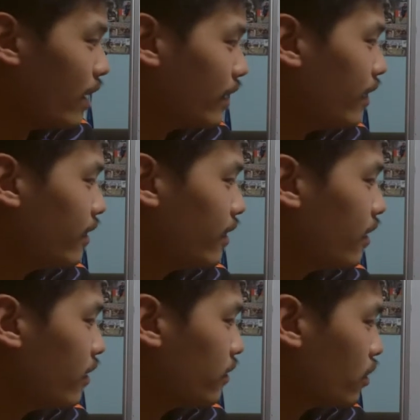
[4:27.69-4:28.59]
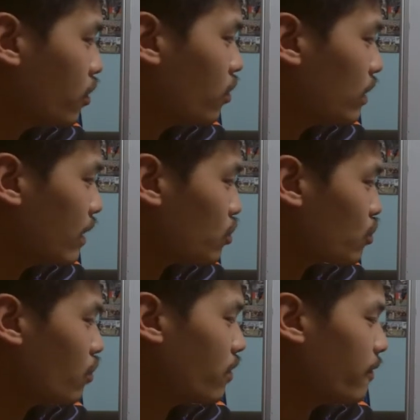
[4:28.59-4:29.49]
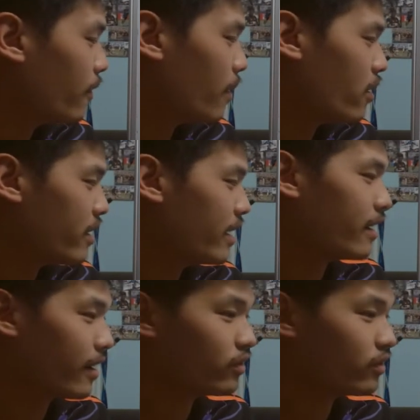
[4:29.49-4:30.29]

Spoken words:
the goal that was scored from Arriaga